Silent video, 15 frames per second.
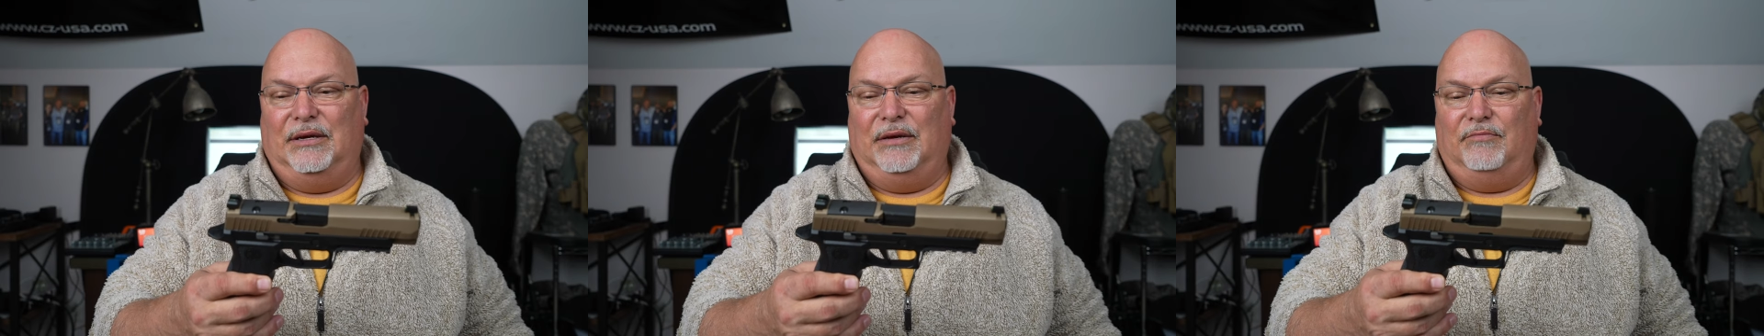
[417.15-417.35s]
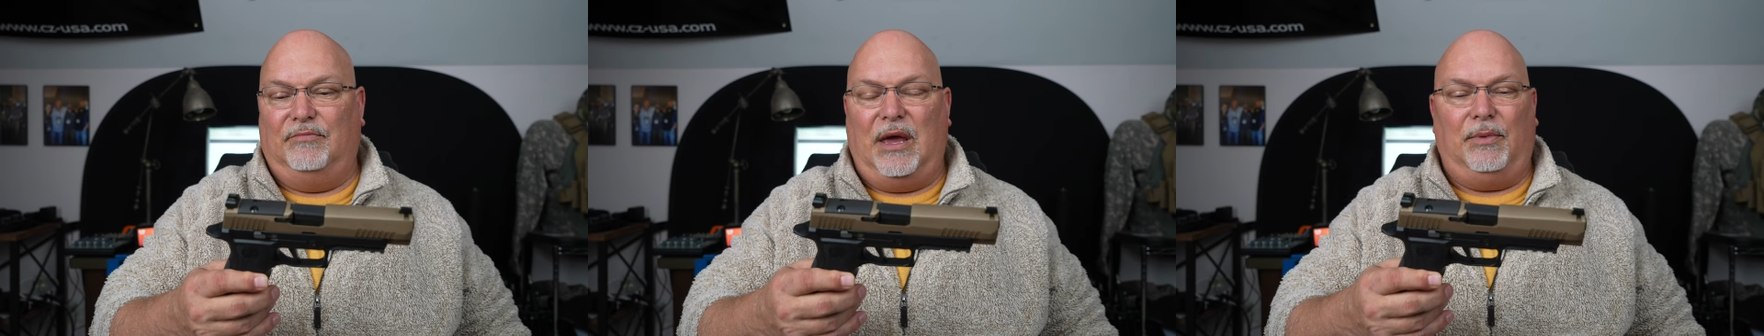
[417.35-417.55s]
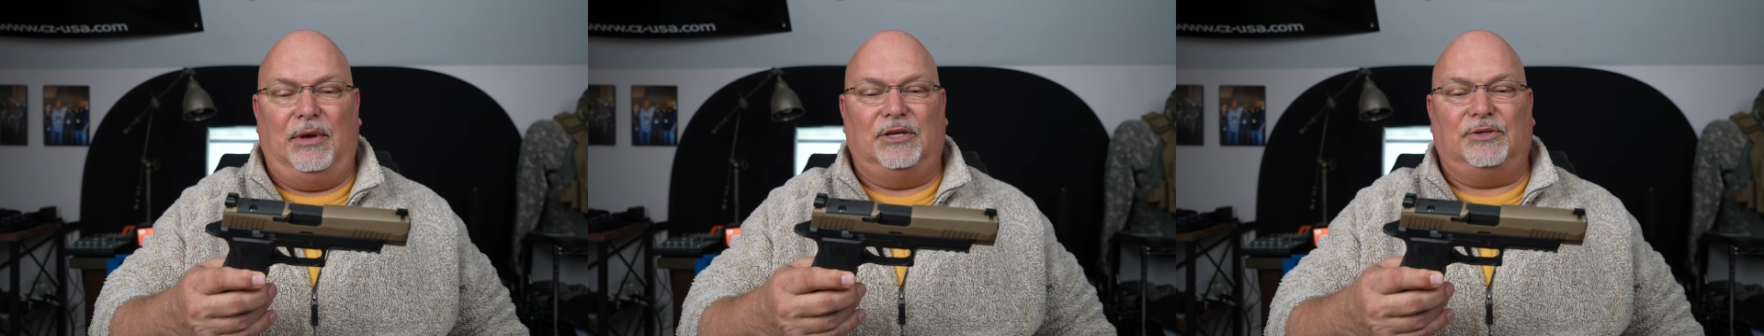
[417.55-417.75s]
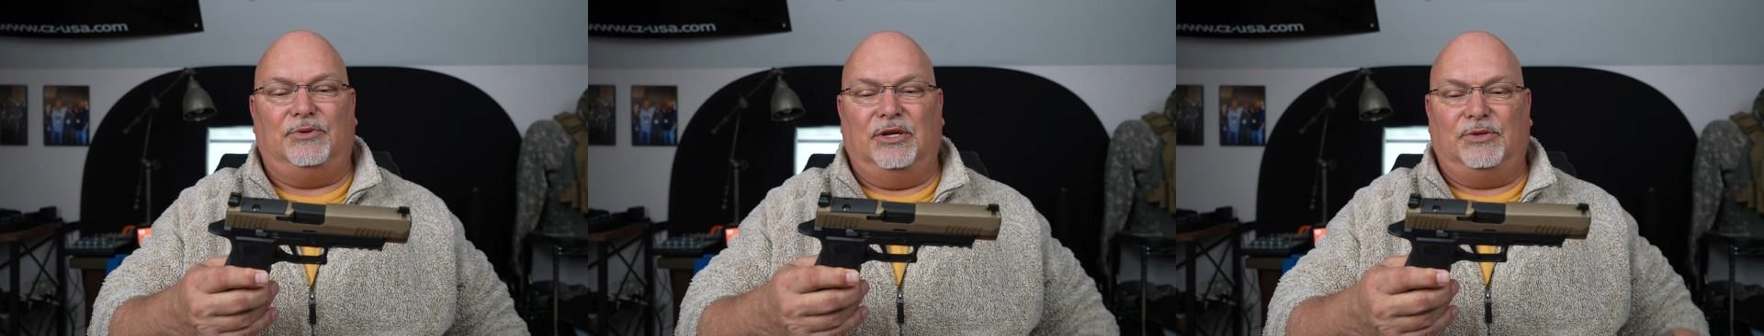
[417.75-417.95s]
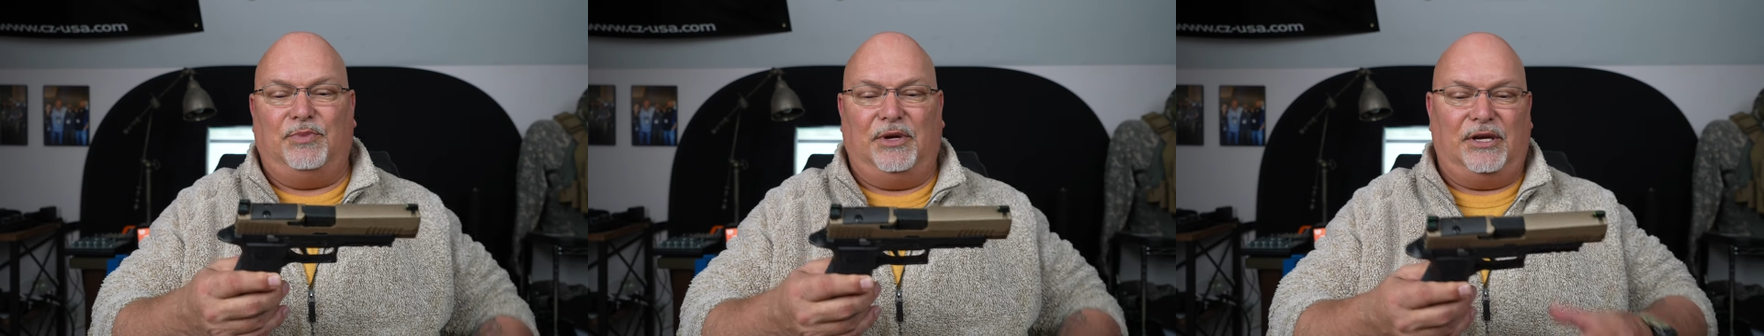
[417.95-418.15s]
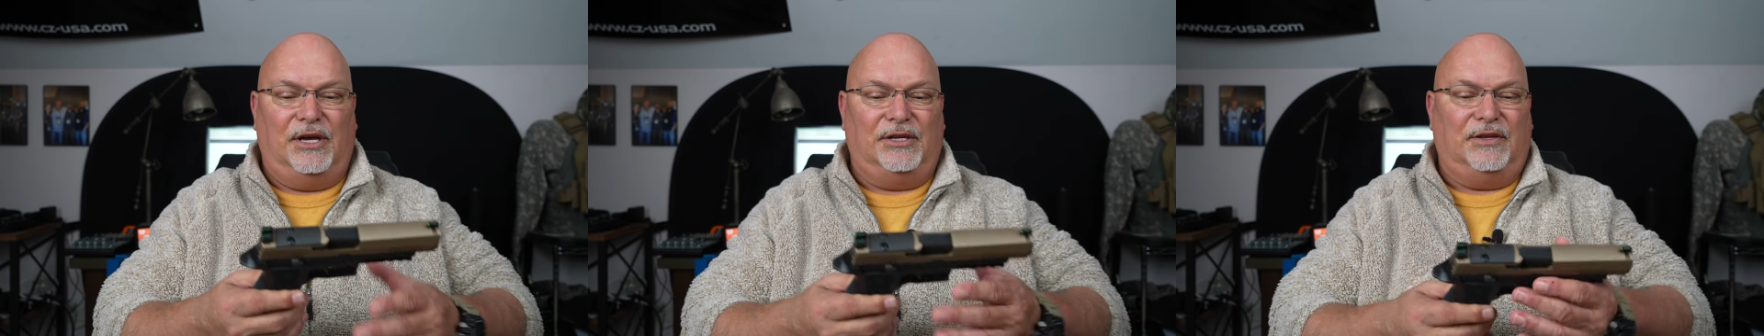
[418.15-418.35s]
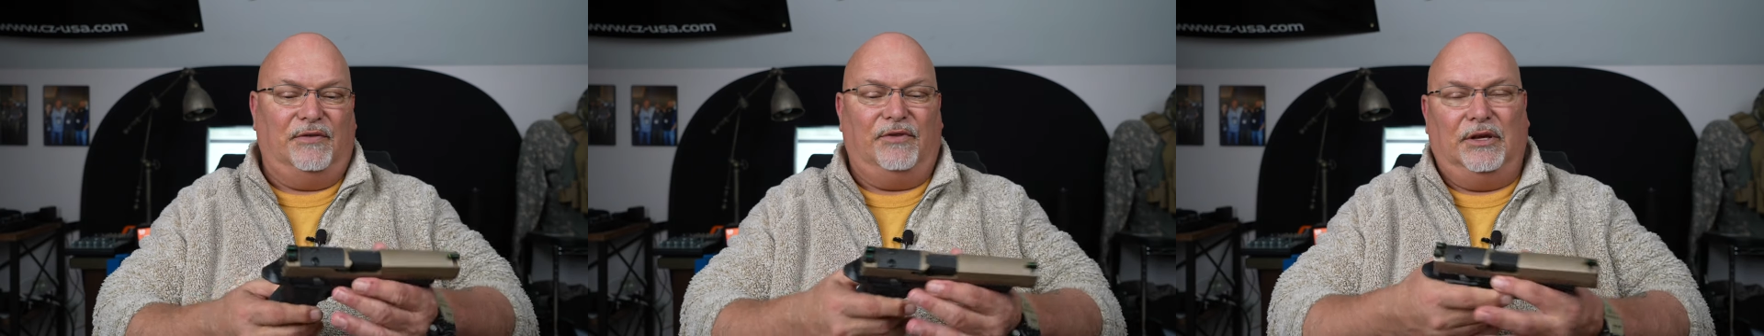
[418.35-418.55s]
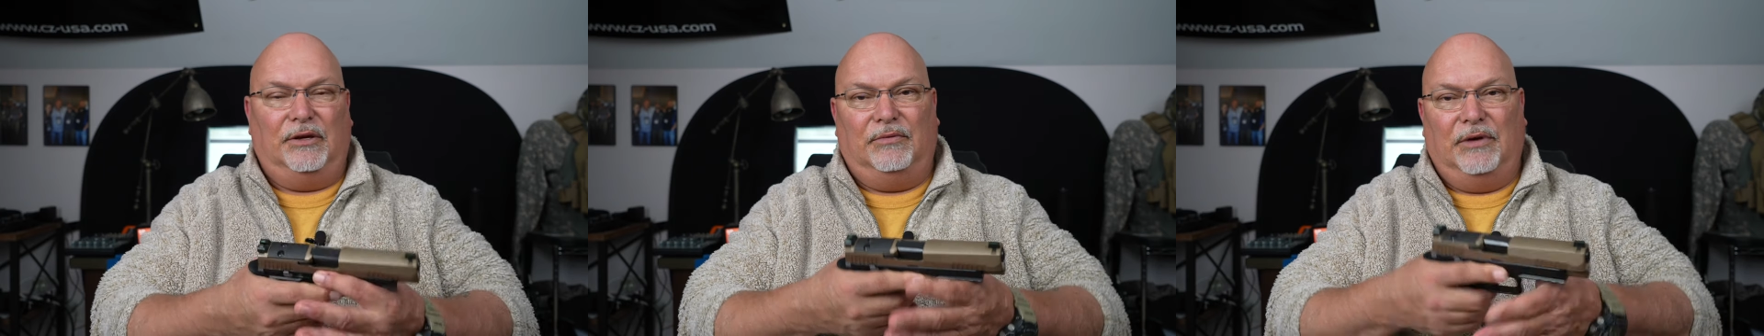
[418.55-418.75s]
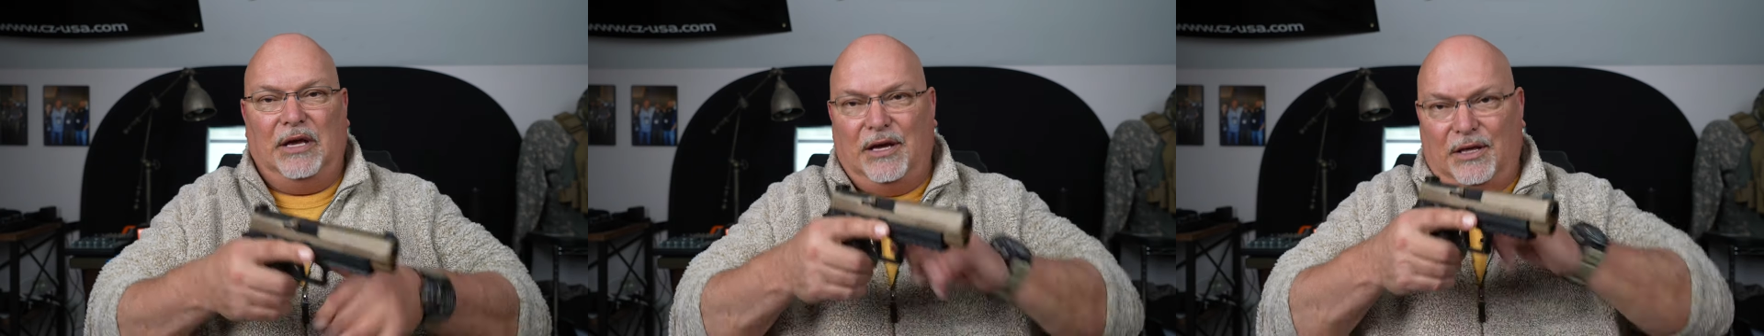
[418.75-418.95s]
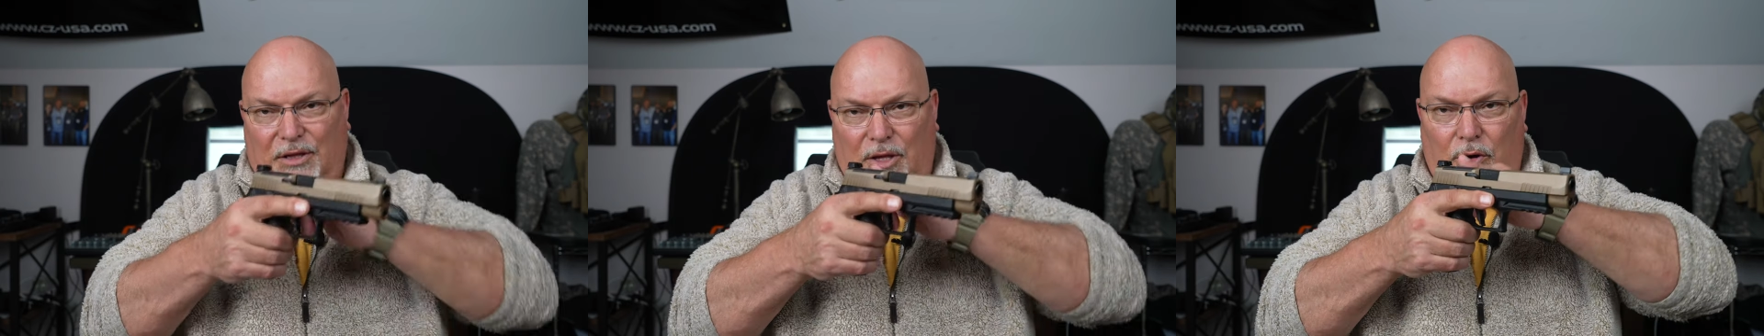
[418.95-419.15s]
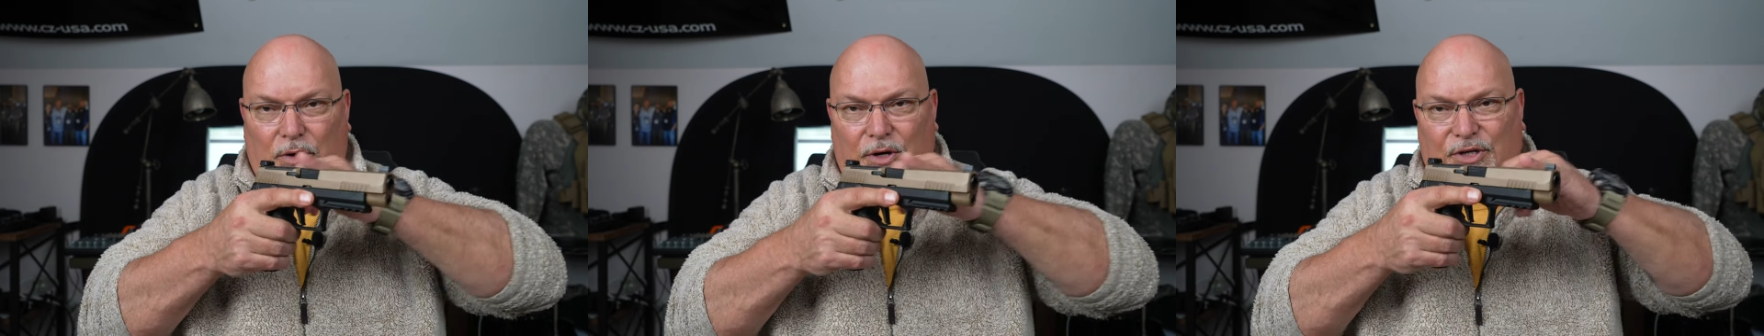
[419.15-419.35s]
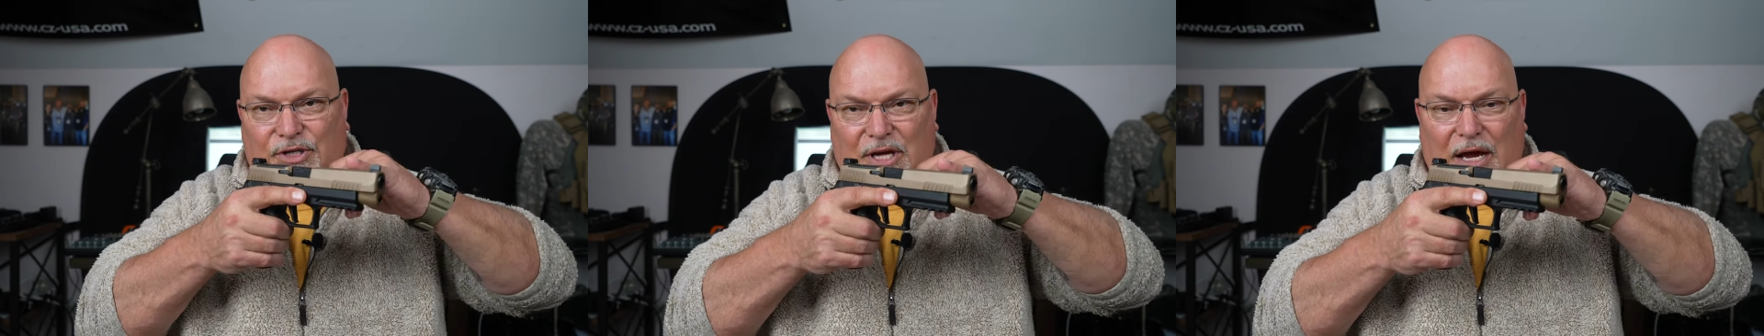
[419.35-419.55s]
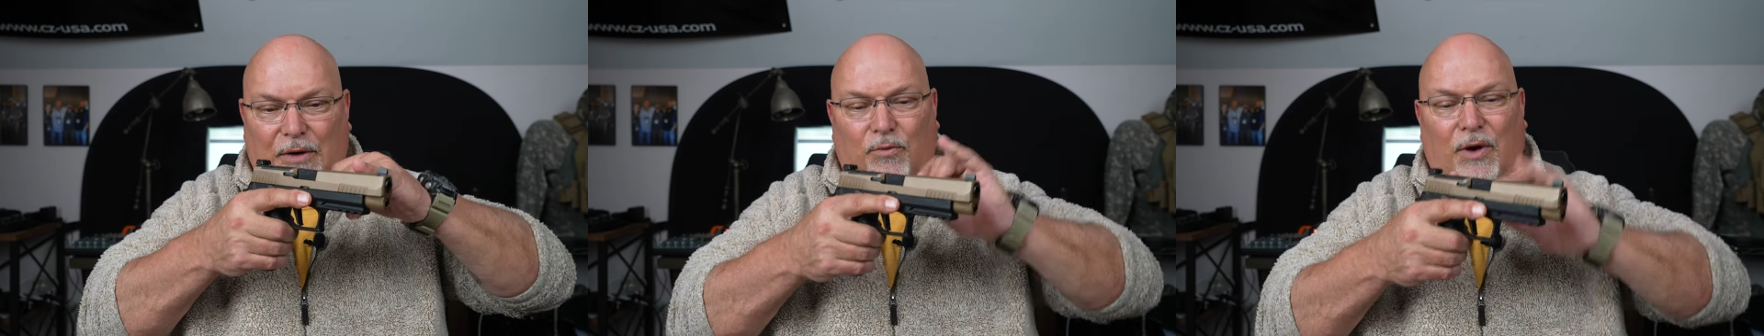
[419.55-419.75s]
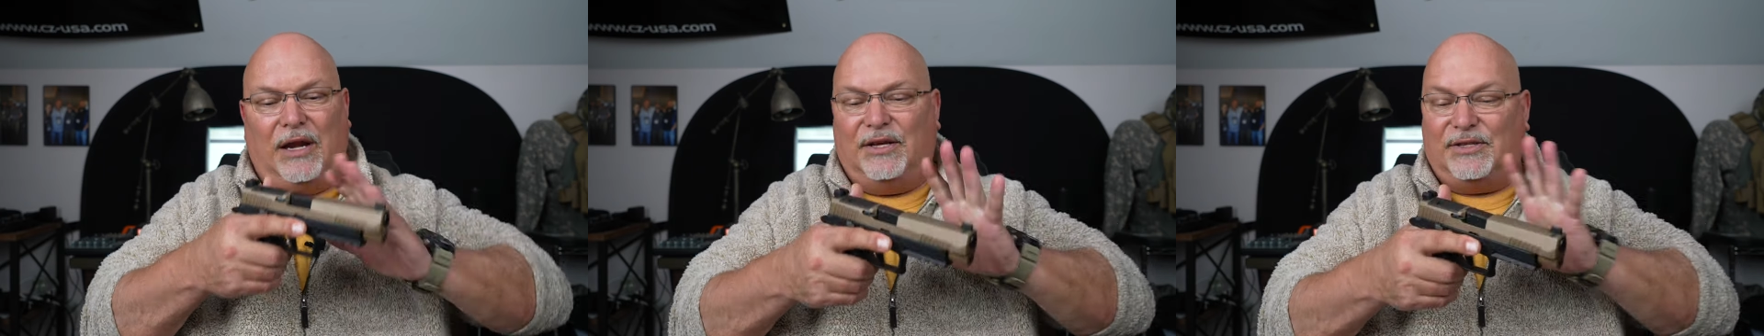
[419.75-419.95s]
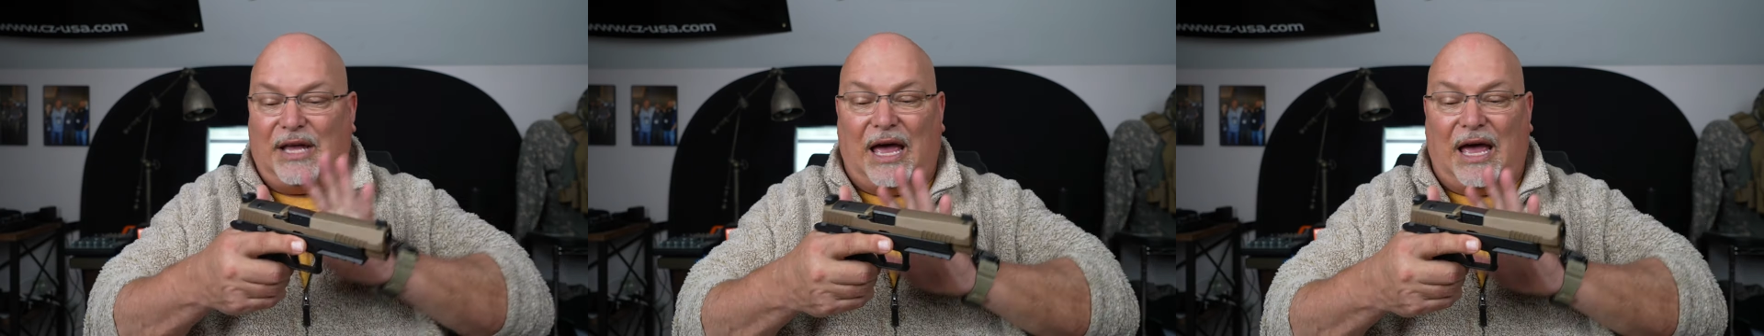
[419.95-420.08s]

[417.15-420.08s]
Maybe it's just because of the longer sight radius.